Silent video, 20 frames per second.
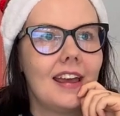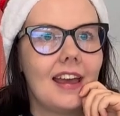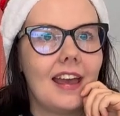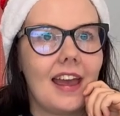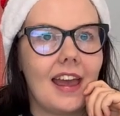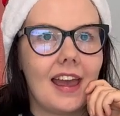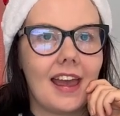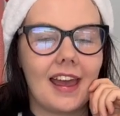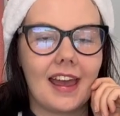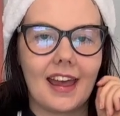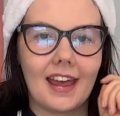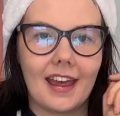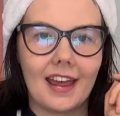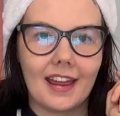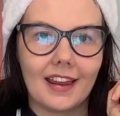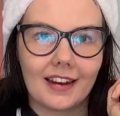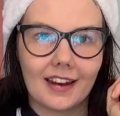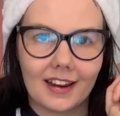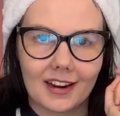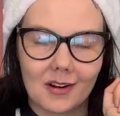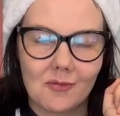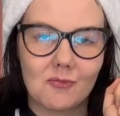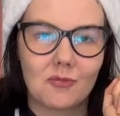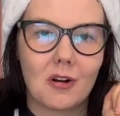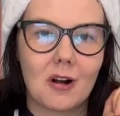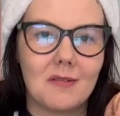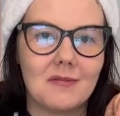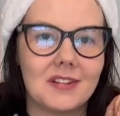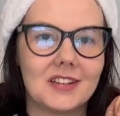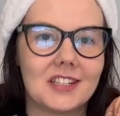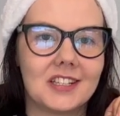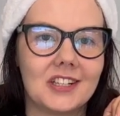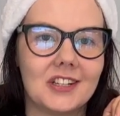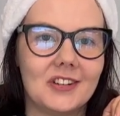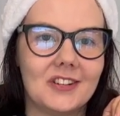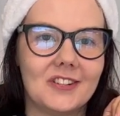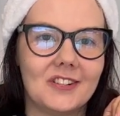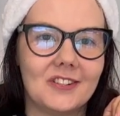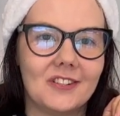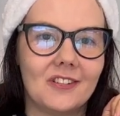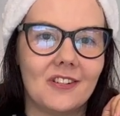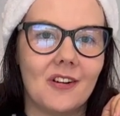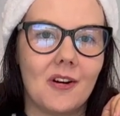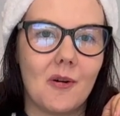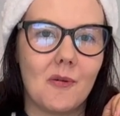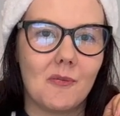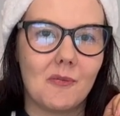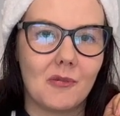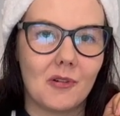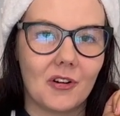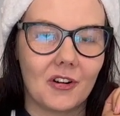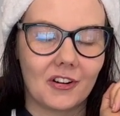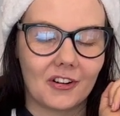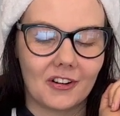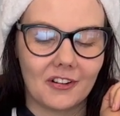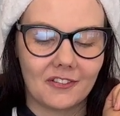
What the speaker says: and I can promise you more of